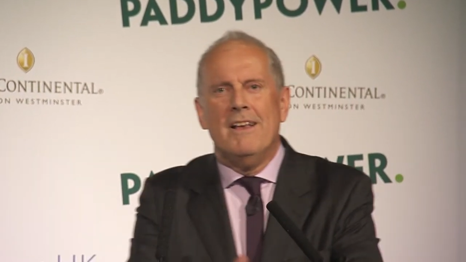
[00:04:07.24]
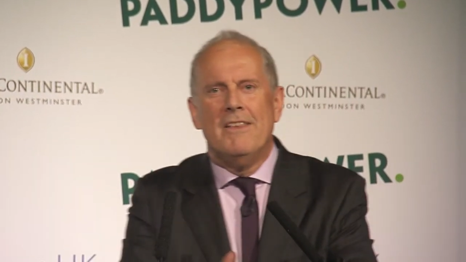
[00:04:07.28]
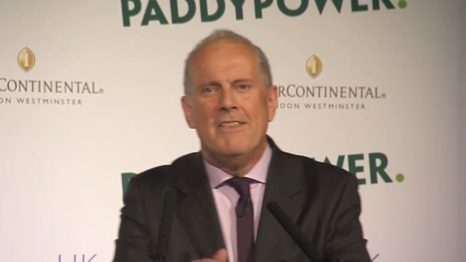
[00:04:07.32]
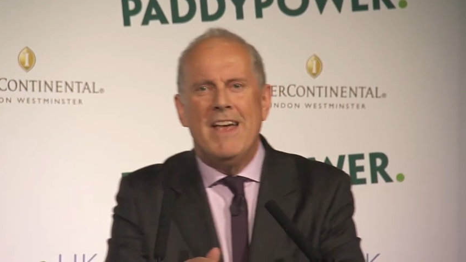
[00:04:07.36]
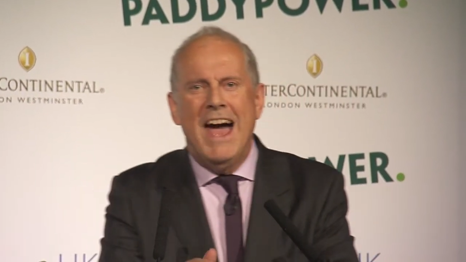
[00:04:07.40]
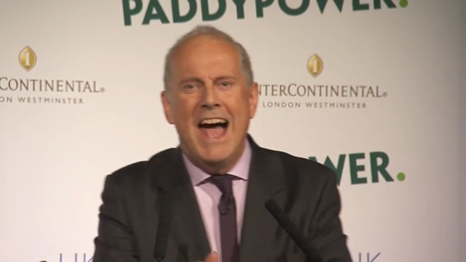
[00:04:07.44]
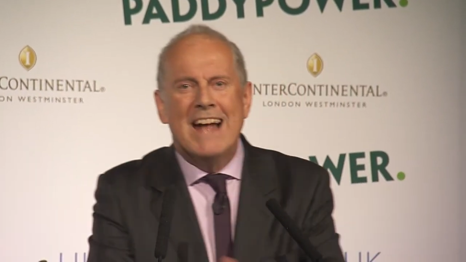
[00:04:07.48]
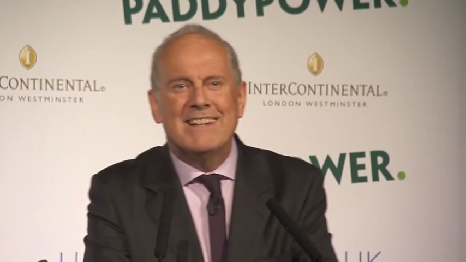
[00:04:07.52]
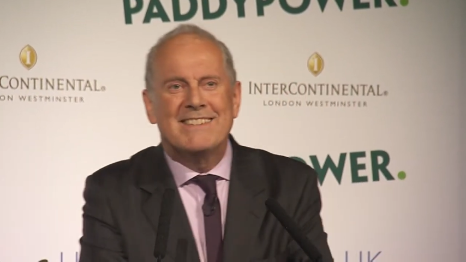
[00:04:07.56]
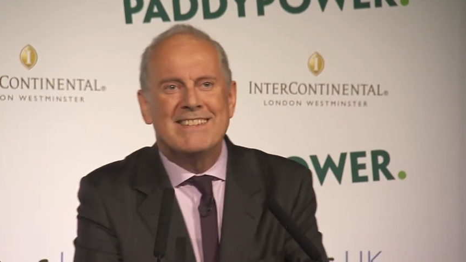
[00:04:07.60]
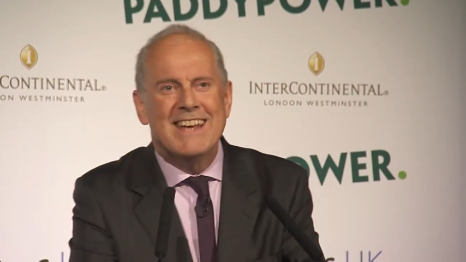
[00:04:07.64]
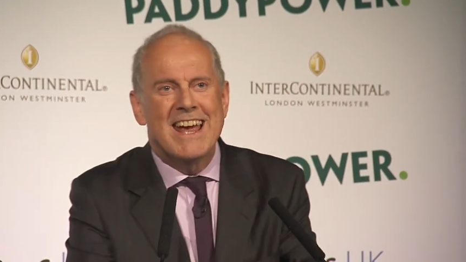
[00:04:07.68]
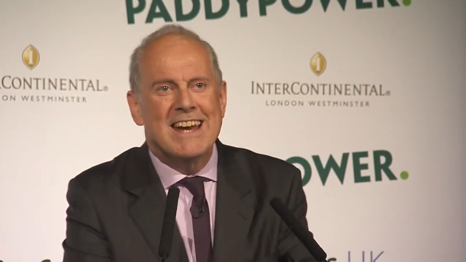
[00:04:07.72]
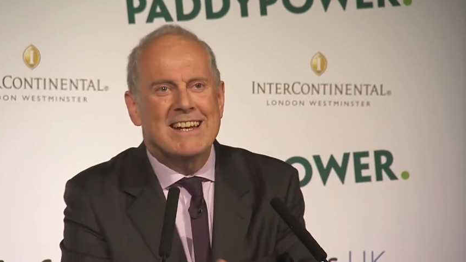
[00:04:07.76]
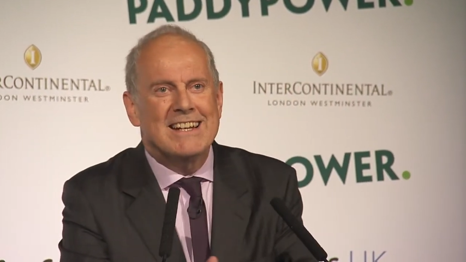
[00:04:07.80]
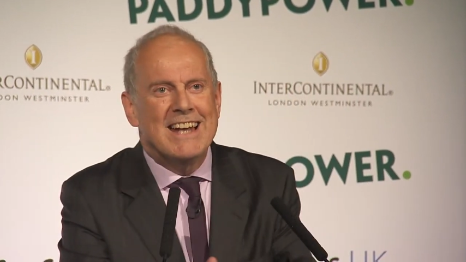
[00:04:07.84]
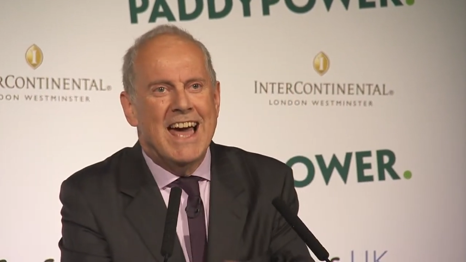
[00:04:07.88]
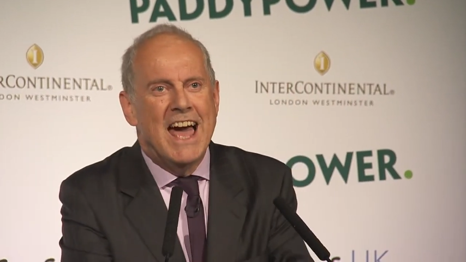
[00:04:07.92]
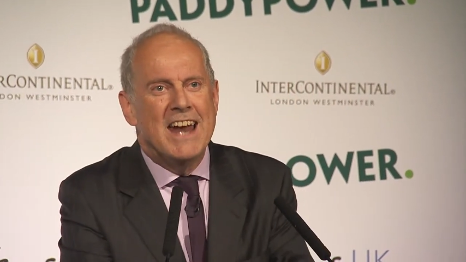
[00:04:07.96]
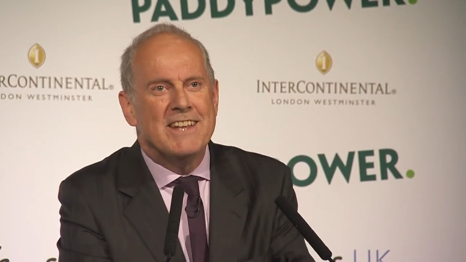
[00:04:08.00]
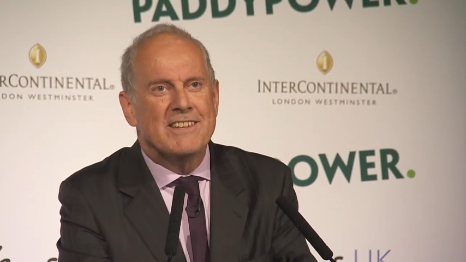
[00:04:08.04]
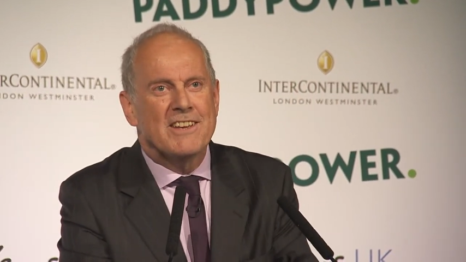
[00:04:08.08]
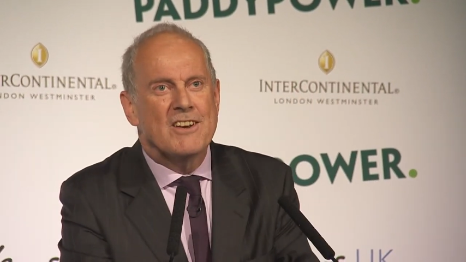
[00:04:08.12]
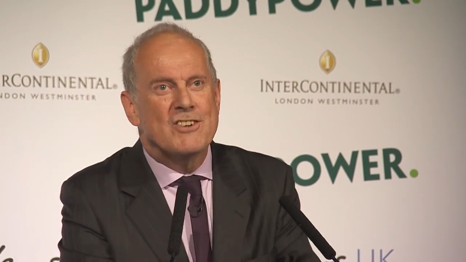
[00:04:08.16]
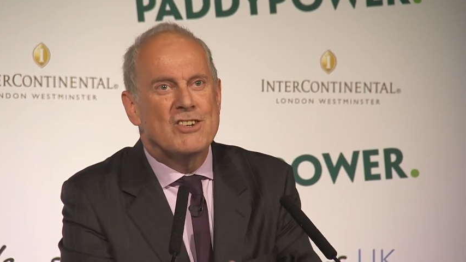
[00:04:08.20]
That's it,
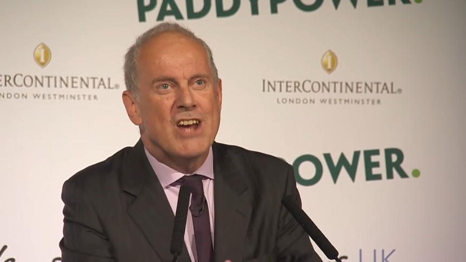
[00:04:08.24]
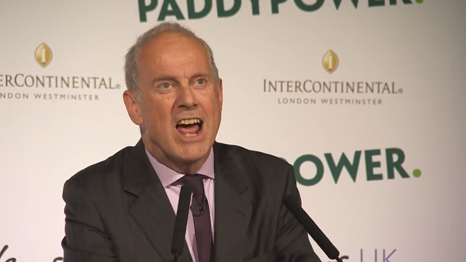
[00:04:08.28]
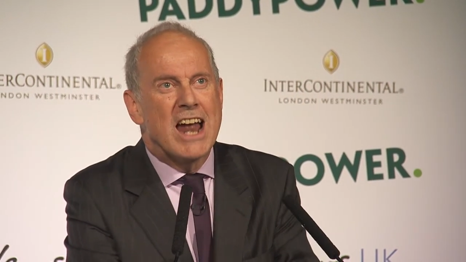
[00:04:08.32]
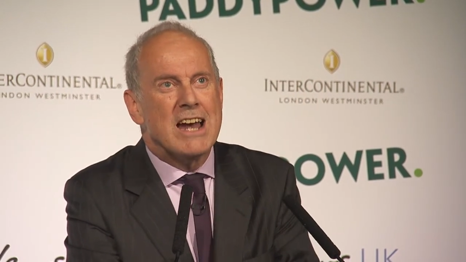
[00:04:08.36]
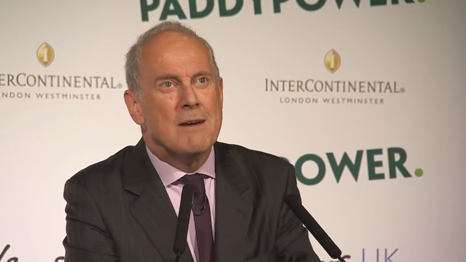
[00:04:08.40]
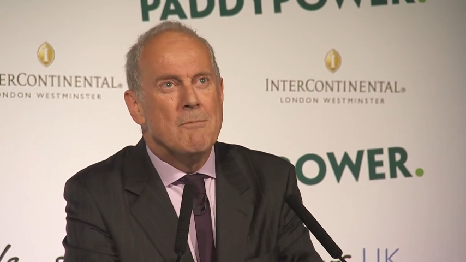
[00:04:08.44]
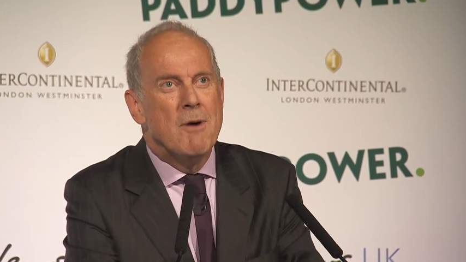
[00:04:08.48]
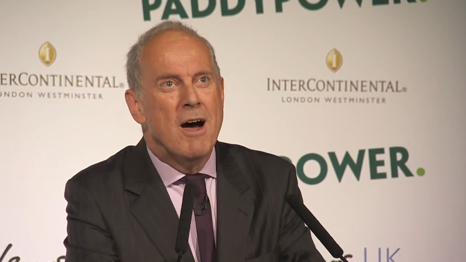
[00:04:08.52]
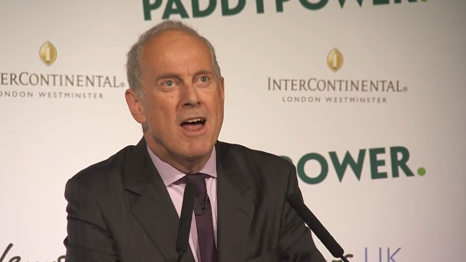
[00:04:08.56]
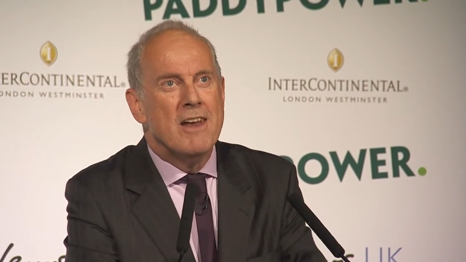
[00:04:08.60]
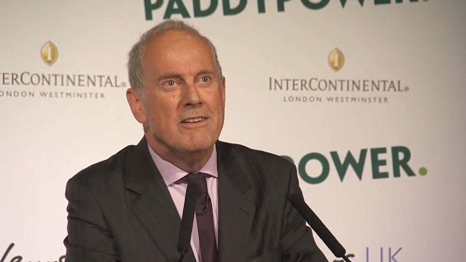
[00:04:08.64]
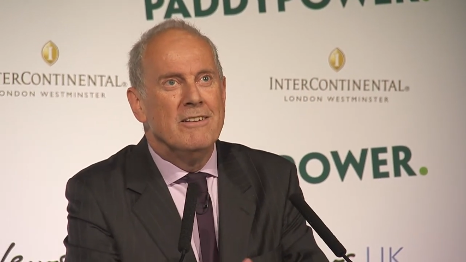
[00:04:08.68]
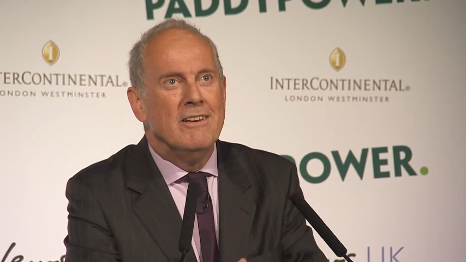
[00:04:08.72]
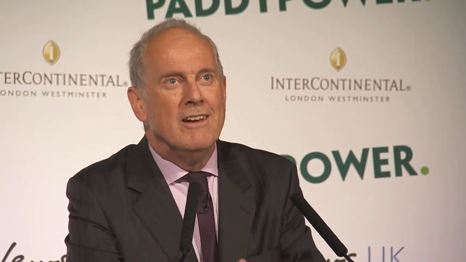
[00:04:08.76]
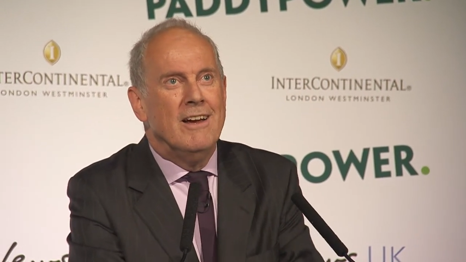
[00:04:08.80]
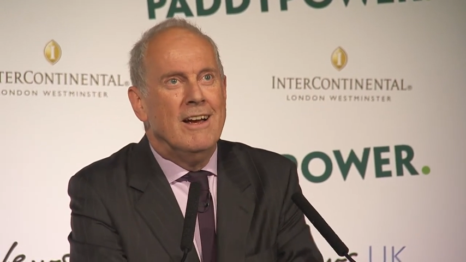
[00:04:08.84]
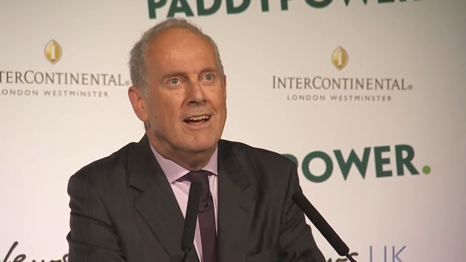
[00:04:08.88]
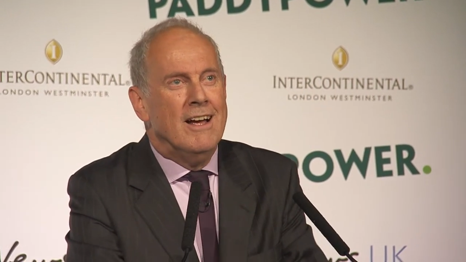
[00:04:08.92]
ladies and gentlemen.